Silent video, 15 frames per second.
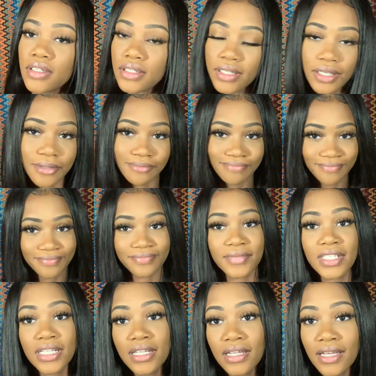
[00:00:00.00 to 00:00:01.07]
yeah,
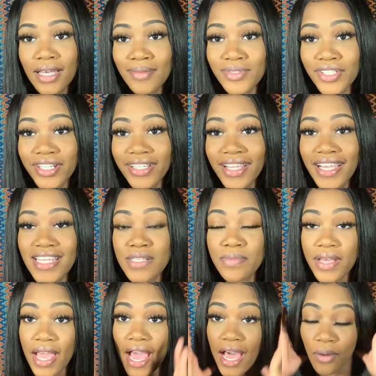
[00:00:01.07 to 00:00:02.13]
I'm sorry guys,
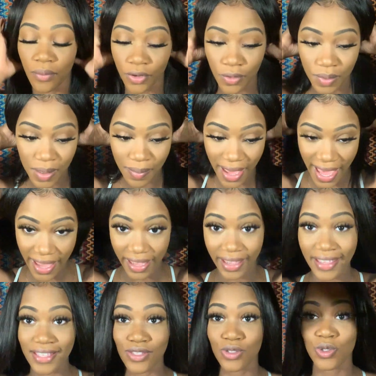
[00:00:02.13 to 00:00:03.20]
but I will be back
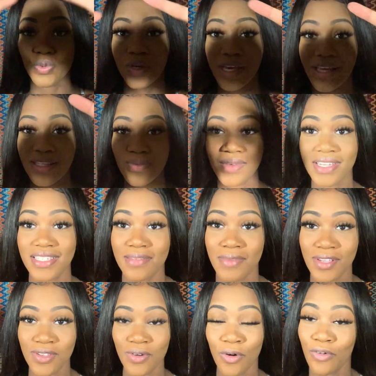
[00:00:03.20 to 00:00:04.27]
in 2 weeks when the
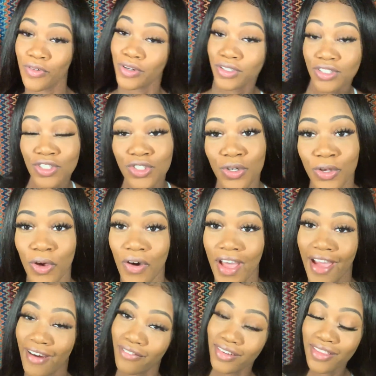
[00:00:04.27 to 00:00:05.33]
semester over to show y'all
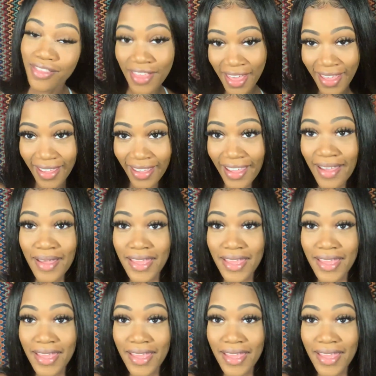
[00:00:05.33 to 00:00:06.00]
everything.